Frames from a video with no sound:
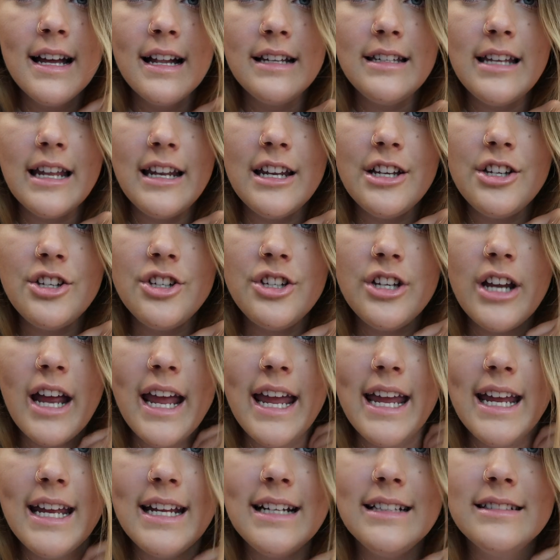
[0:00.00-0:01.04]
tennis
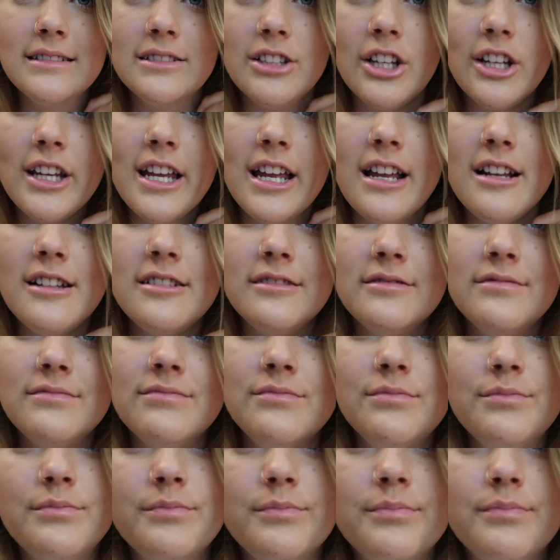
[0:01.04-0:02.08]
chain
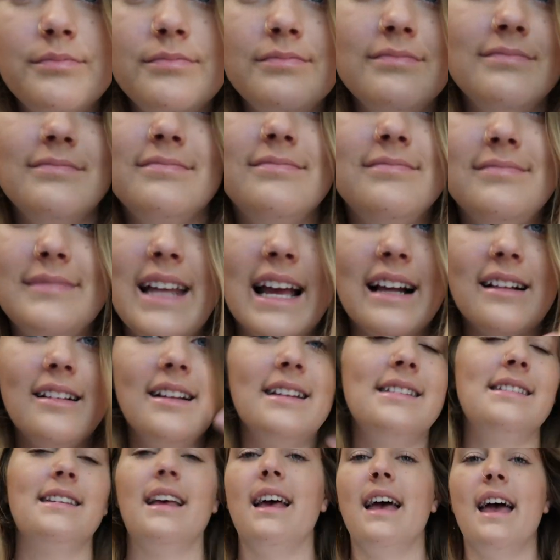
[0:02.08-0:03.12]
looking
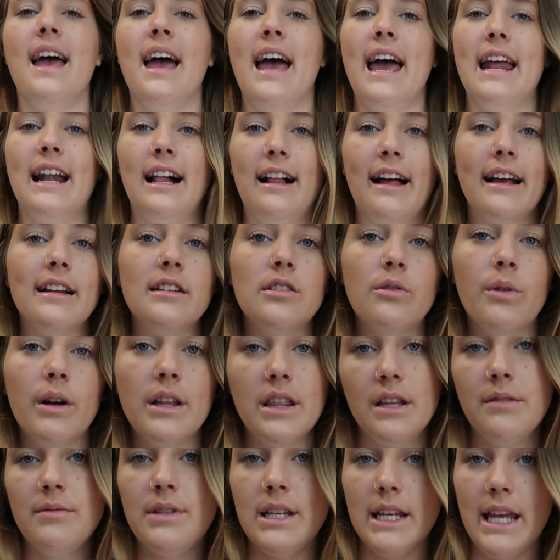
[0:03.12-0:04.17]
necklace, and I like to wear
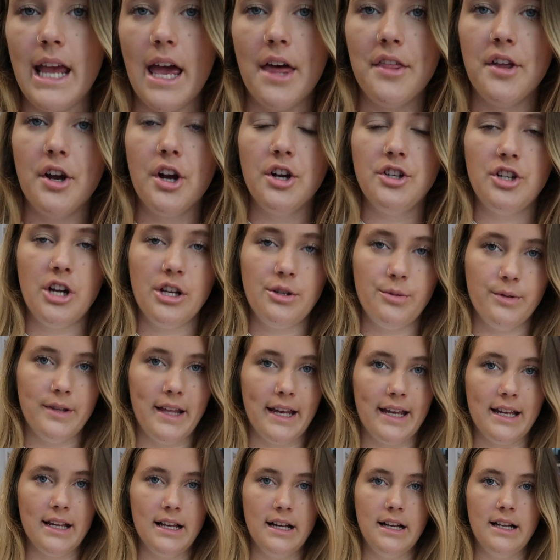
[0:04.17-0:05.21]
them together just with
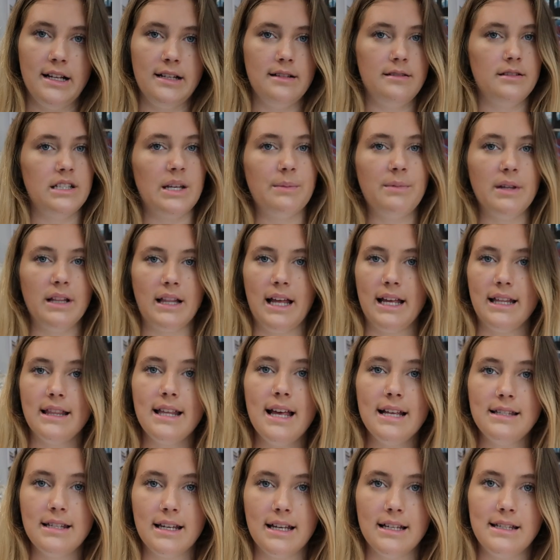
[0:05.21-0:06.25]
like something like
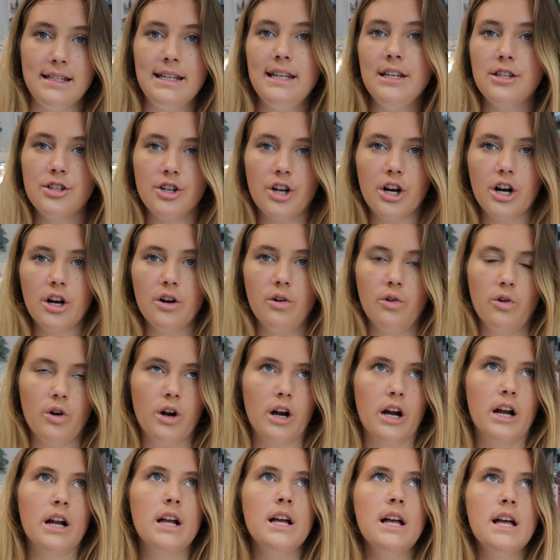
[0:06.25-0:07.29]
this, like a t-shirt
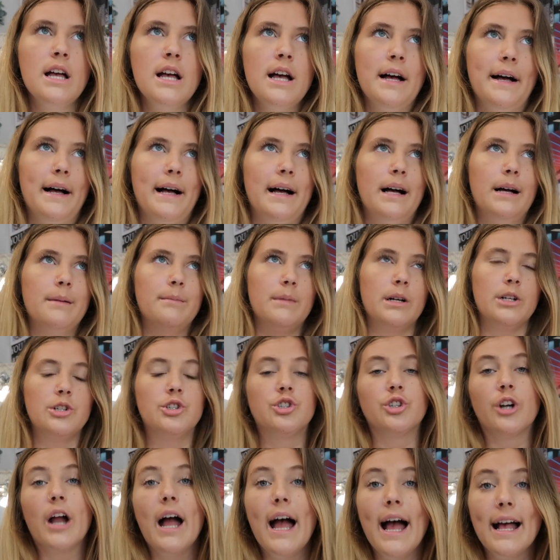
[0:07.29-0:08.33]
or a
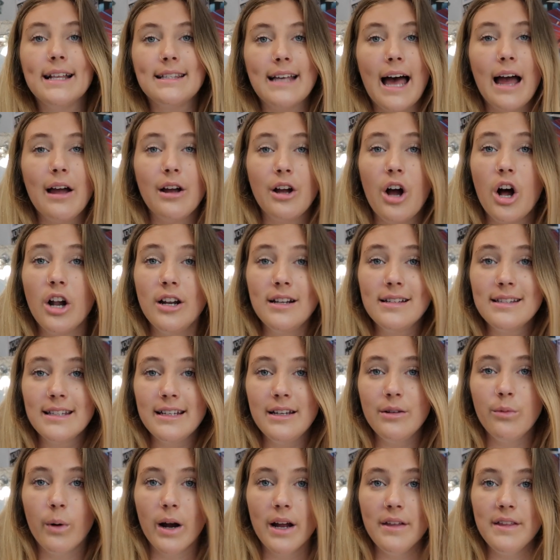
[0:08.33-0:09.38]
dress. I
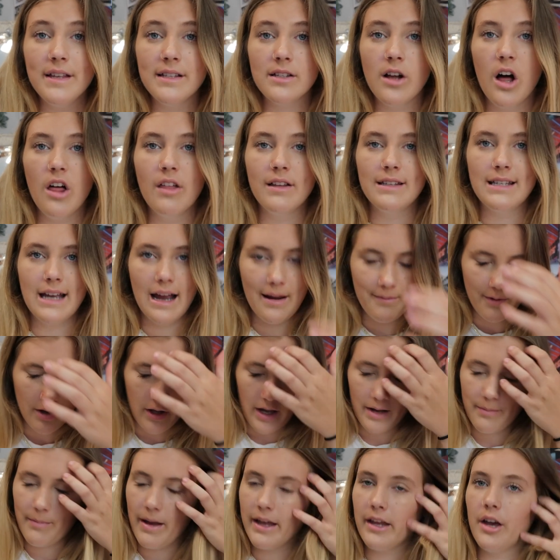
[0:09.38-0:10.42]
honestly wear these all the time. They're
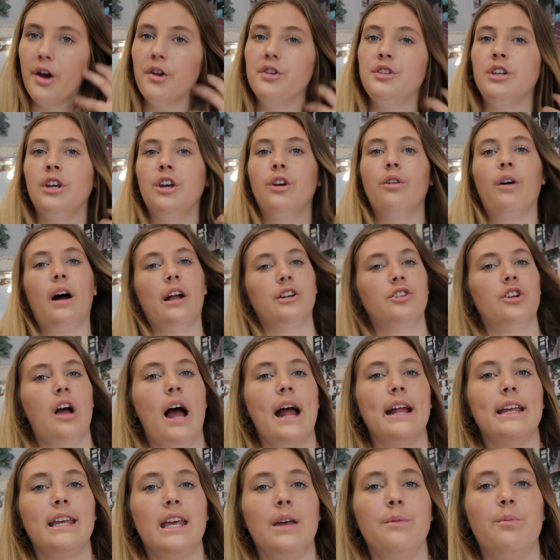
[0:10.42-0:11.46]
like my go-to. I
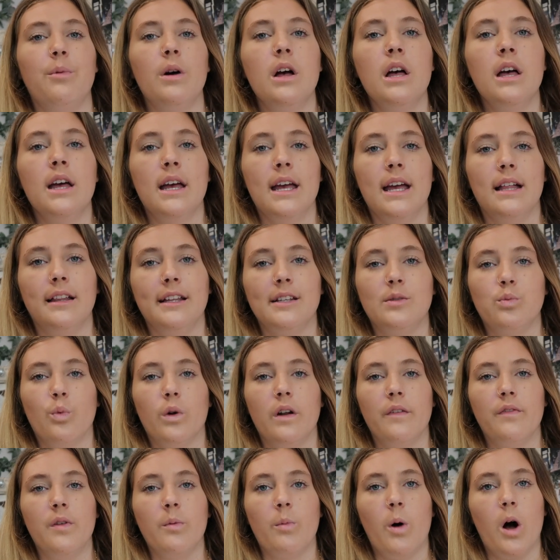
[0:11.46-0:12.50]
try and keep at least
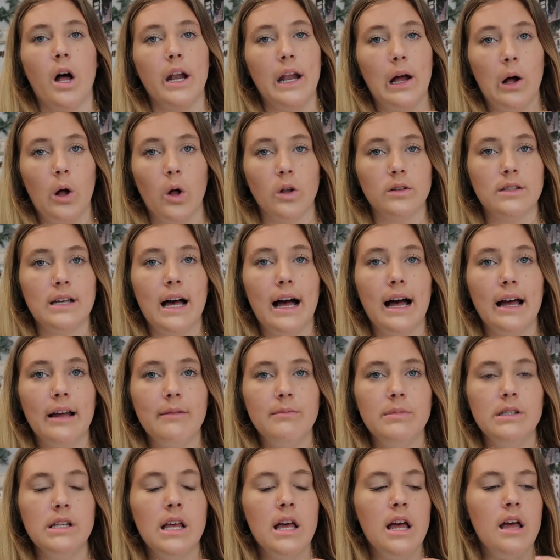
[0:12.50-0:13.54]
one of them on at all
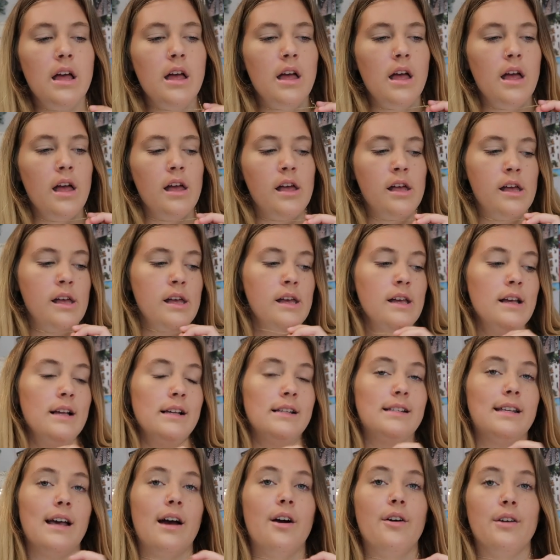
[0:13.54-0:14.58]
times.
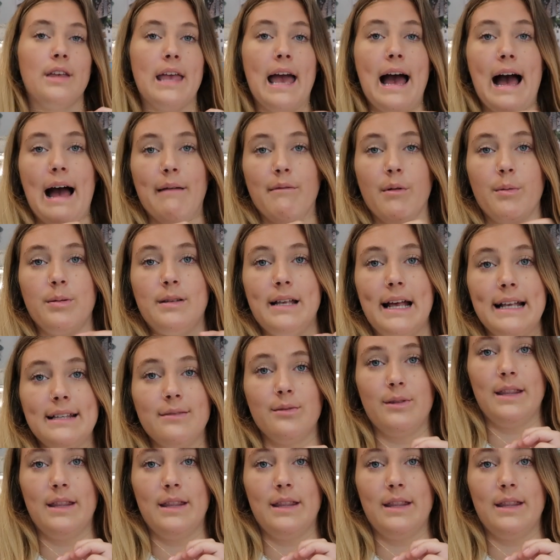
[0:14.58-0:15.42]
So yeah, I'm obsessed